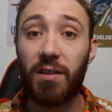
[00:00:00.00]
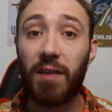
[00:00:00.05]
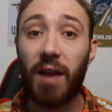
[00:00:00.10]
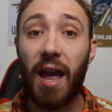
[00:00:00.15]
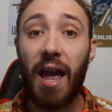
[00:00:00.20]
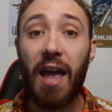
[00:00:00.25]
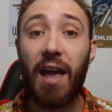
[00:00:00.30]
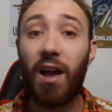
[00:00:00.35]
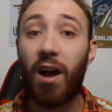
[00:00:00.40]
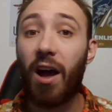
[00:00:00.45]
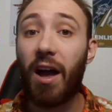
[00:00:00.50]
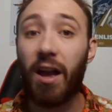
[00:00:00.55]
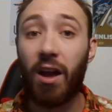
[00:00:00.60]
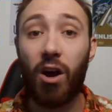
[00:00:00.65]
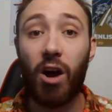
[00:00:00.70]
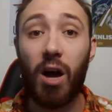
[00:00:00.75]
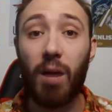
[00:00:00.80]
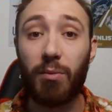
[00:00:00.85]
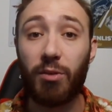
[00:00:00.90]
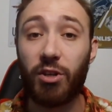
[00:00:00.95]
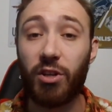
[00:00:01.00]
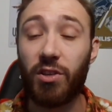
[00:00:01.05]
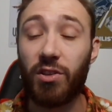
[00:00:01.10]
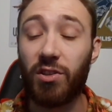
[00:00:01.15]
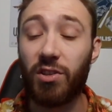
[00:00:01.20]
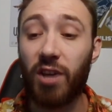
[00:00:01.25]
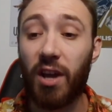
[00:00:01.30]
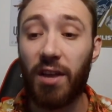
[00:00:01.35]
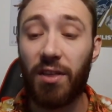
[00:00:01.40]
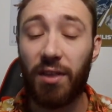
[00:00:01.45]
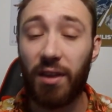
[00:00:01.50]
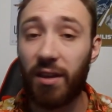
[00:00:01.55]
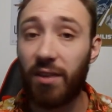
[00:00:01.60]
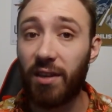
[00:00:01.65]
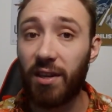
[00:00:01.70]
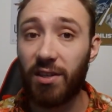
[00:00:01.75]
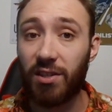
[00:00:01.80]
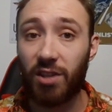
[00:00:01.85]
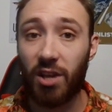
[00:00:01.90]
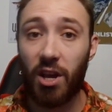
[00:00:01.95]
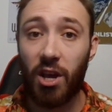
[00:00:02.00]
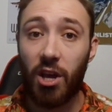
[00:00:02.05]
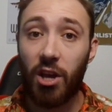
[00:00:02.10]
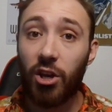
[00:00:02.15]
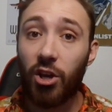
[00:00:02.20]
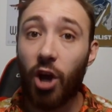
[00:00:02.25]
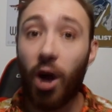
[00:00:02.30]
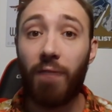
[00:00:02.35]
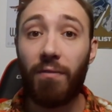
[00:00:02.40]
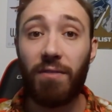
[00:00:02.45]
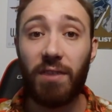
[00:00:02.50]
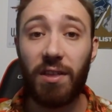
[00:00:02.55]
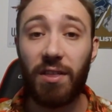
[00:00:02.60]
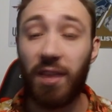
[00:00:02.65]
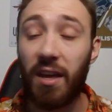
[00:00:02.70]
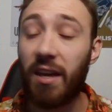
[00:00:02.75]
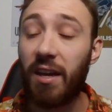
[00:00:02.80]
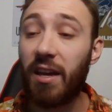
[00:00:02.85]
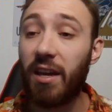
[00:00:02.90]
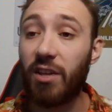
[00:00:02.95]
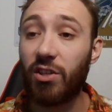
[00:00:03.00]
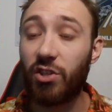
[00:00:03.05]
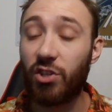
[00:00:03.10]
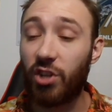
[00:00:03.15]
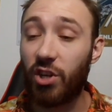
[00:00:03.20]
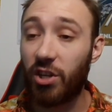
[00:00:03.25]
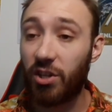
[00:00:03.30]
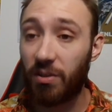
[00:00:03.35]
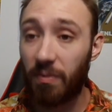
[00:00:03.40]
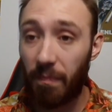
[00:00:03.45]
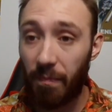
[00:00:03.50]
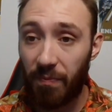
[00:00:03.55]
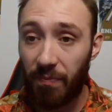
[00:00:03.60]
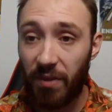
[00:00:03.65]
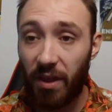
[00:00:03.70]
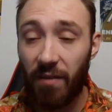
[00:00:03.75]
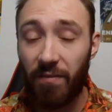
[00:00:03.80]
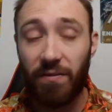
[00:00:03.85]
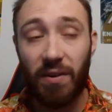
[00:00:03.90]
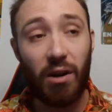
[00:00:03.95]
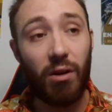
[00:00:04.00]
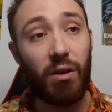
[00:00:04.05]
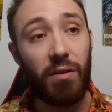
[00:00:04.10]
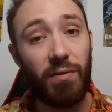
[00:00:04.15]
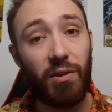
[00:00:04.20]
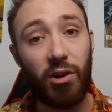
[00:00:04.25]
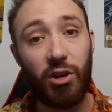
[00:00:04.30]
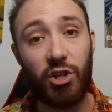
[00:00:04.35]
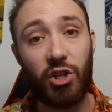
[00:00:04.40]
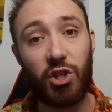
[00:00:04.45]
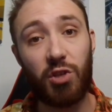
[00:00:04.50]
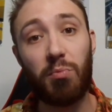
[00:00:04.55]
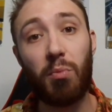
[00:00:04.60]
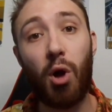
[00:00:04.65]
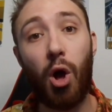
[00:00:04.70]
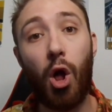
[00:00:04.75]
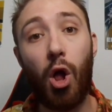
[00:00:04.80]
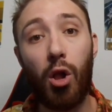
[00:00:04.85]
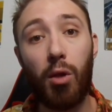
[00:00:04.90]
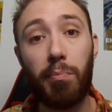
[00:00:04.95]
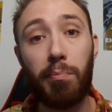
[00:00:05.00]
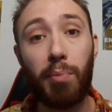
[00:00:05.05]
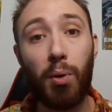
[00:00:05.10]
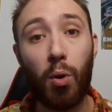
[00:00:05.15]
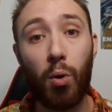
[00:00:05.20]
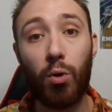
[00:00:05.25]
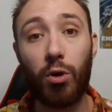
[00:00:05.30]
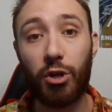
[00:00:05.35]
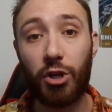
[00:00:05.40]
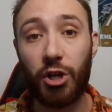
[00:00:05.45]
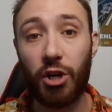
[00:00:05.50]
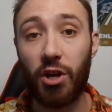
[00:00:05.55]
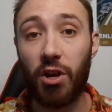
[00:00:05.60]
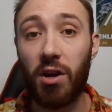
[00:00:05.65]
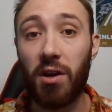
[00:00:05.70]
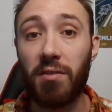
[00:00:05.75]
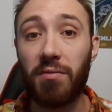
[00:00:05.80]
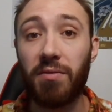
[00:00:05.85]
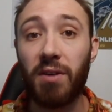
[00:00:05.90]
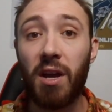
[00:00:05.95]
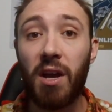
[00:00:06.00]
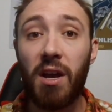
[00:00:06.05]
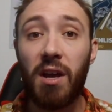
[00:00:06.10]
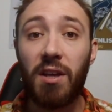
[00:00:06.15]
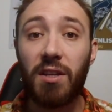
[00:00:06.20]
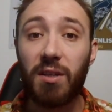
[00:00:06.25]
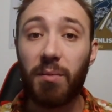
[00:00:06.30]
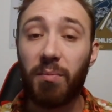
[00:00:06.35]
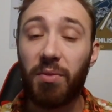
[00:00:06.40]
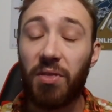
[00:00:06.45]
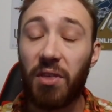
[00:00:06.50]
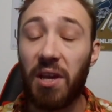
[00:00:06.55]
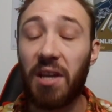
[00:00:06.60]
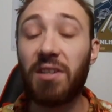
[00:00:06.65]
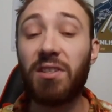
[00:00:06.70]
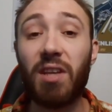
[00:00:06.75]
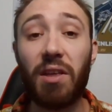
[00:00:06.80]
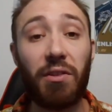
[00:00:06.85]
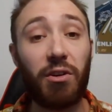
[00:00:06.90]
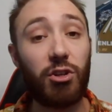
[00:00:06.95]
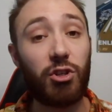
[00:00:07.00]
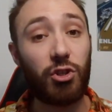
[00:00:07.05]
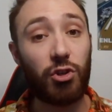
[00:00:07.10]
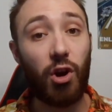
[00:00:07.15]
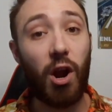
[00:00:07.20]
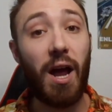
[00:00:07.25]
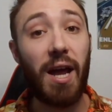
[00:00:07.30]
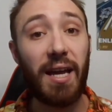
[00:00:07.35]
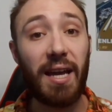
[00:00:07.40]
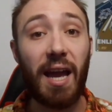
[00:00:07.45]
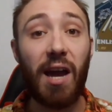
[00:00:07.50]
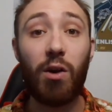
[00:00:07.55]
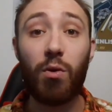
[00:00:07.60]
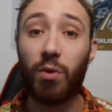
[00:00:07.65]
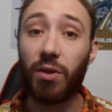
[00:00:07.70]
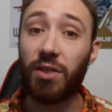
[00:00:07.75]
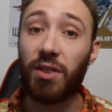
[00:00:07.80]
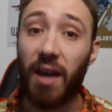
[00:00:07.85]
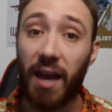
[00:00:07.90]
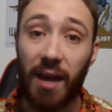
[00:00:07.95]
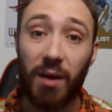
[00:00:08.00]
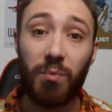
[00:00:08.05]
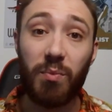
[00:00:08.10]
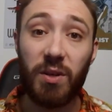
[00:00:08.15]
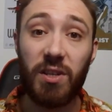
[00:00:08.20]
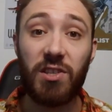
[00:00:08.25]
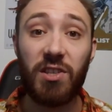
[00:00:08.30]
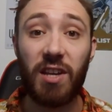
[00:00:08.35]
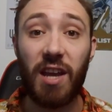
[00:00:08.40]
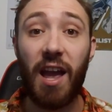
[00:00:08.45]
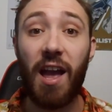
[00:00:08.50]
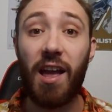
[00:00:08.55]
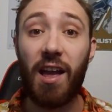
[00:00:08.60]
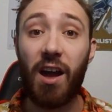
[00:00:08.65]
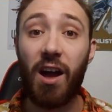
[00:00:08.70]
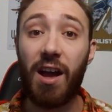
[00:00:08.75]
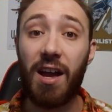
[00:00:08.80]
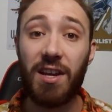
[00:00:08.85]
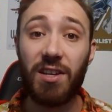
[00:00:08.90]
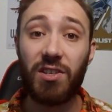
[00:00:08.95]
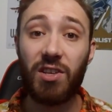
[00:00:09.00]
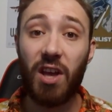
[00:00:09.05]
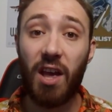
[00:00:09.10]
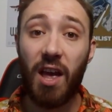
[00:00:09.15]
AI options. I think this coffee thing is just a very, very small portion of some things that they're trying out with the NPC AIs,